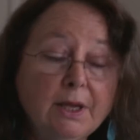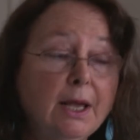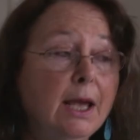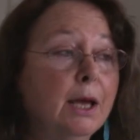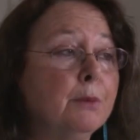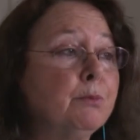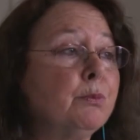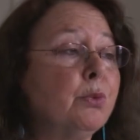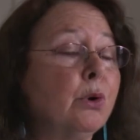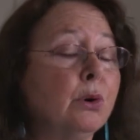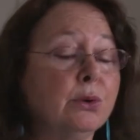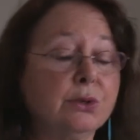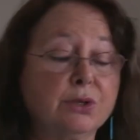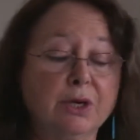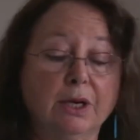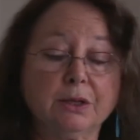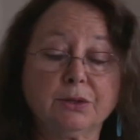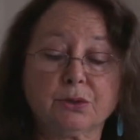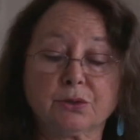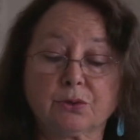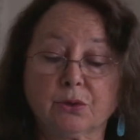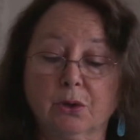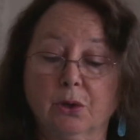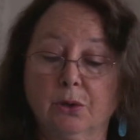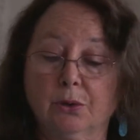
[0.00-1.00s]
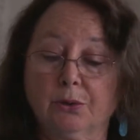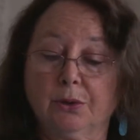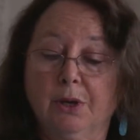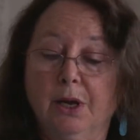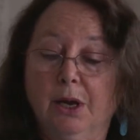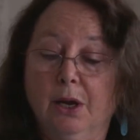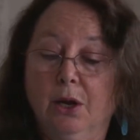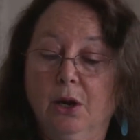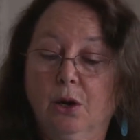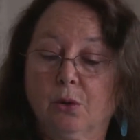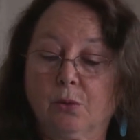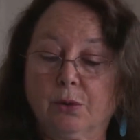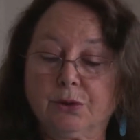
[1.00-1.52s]
And progesterone
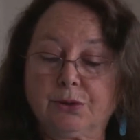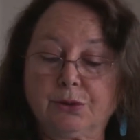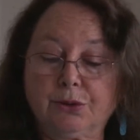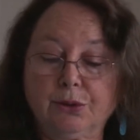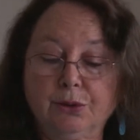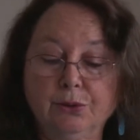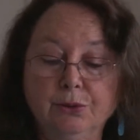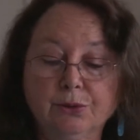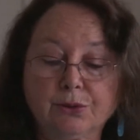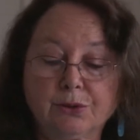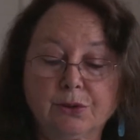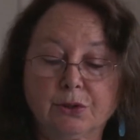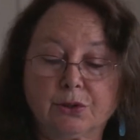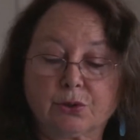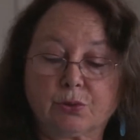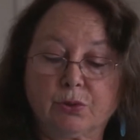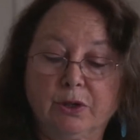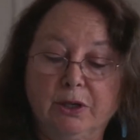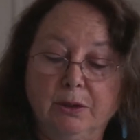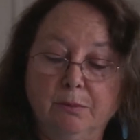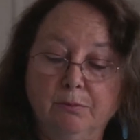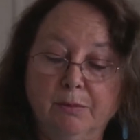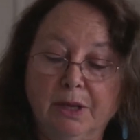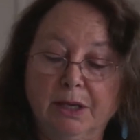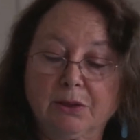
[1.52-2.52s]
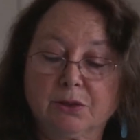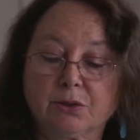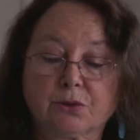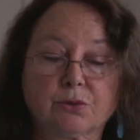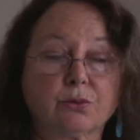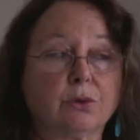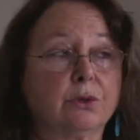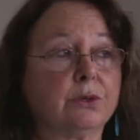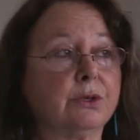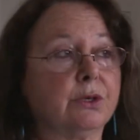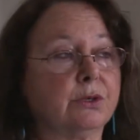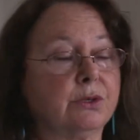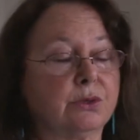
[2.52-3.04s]
was used to treat
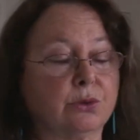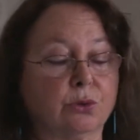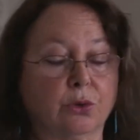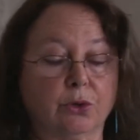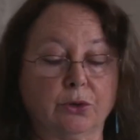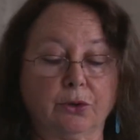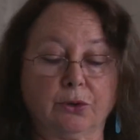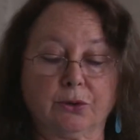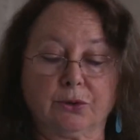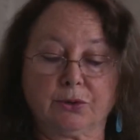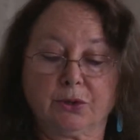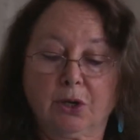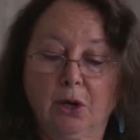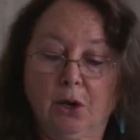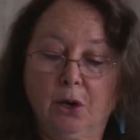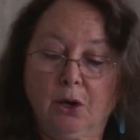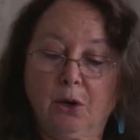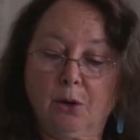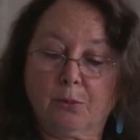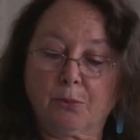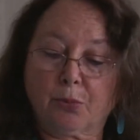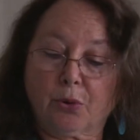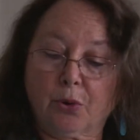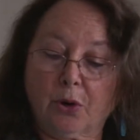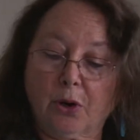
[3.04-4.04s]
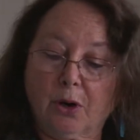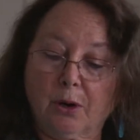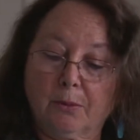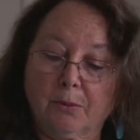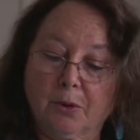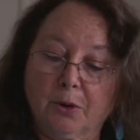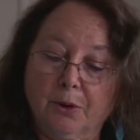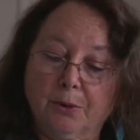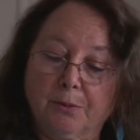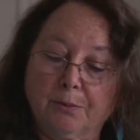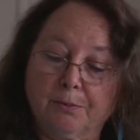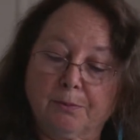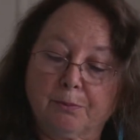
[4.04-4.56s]
menstrual disorders,
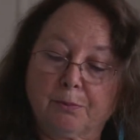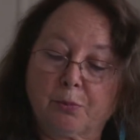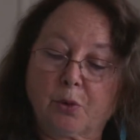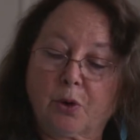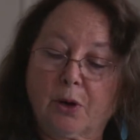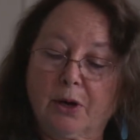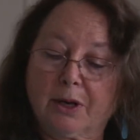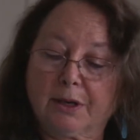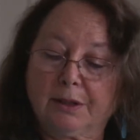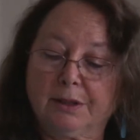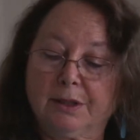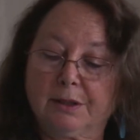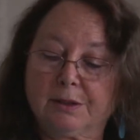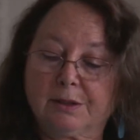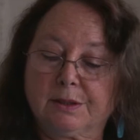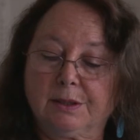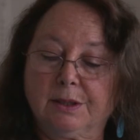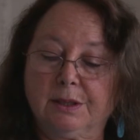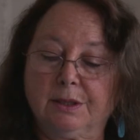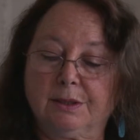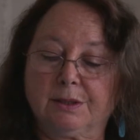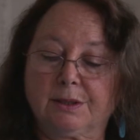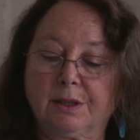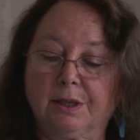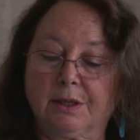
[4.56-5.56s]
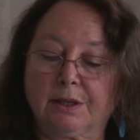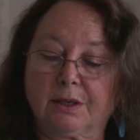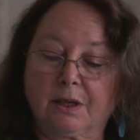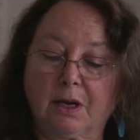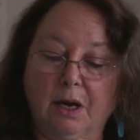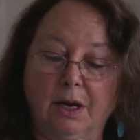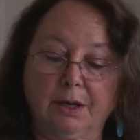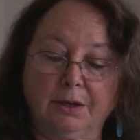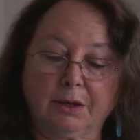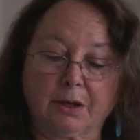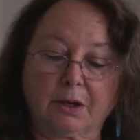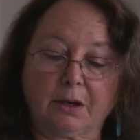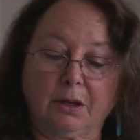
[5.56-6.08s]
problem pregnancies, and
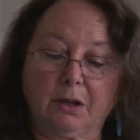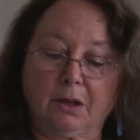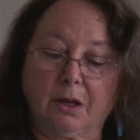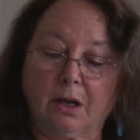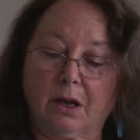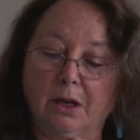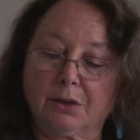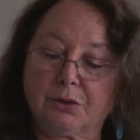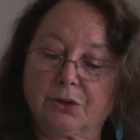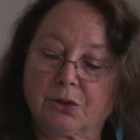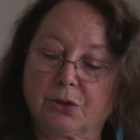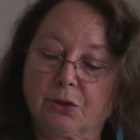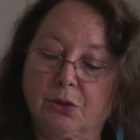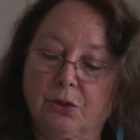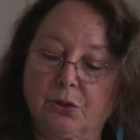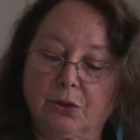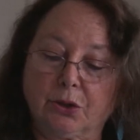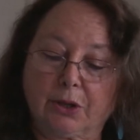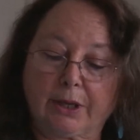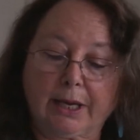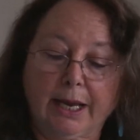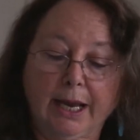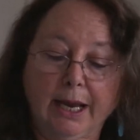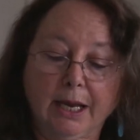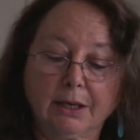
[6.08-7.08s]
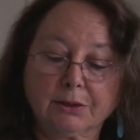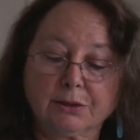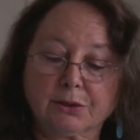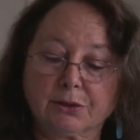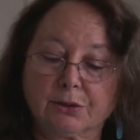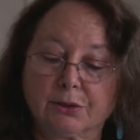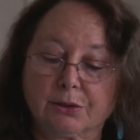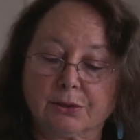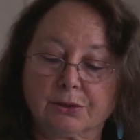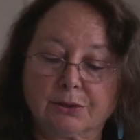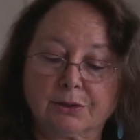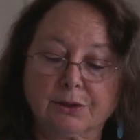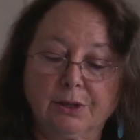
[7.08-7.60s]
gynecological
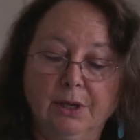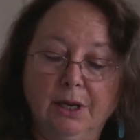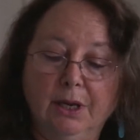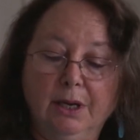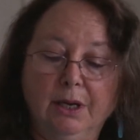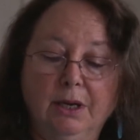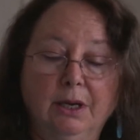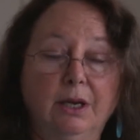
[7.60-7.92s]
cancers.